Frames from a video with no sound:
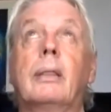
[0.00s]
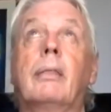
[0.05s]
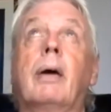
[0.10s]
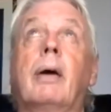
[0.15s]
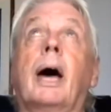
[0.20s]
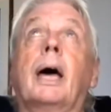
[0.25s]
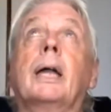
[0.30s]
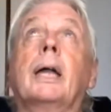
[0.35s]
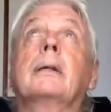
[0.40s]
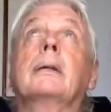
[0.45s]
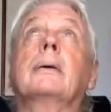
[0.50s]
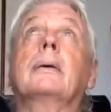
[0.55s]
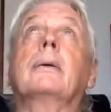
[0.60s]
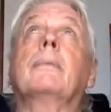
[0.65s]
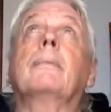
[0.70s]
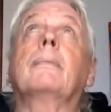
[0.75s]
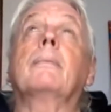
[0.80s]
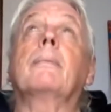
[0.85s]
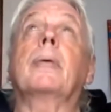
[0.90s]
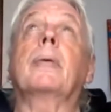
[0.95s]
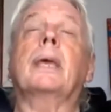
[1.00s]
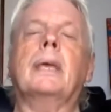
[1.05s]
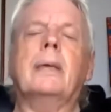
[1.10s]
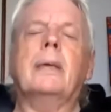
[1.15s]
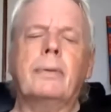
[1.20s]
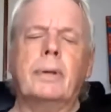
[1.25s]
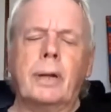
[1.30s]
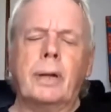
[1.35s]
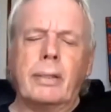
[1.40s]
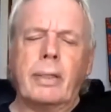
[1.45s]
That
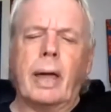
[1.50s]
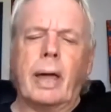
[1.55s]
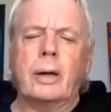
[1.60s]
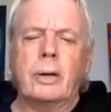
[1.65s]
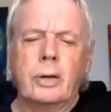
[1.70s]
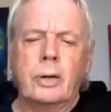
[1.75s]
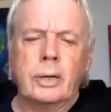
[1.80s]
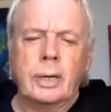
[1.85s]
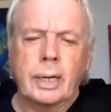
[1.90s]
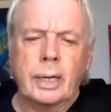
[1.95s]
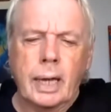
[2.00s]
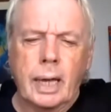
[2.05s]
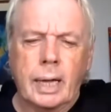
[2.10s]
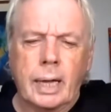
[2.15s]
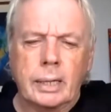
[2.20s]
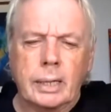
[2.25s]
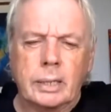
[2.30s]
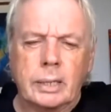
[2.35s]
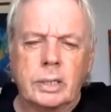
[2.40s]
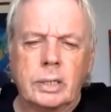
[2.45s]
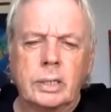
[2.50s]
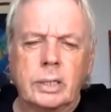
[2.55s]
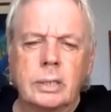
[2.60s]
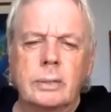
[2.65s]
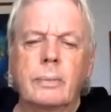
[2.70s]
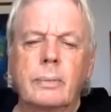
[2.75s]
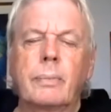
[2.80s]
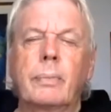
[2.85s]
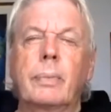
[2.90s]
even at that early age,